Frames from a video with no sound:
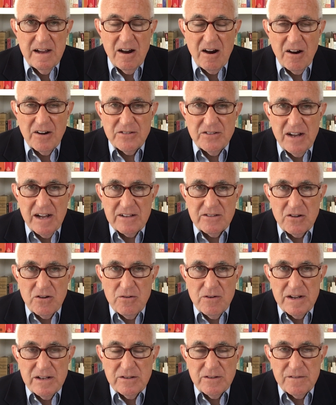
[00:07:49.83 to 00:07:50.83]
are not
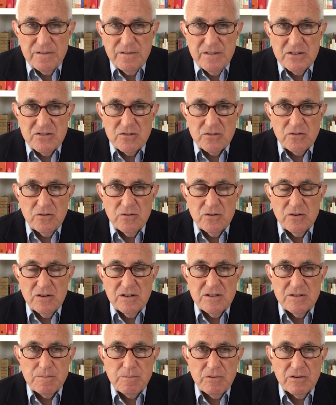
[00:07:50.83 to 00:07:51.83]
going to physical
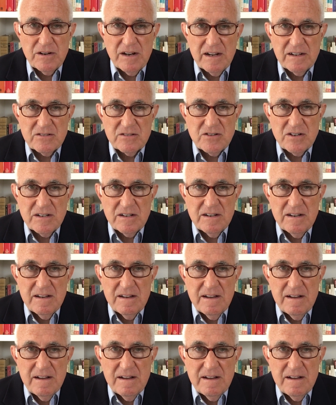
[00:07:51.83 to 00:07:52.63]
goods production.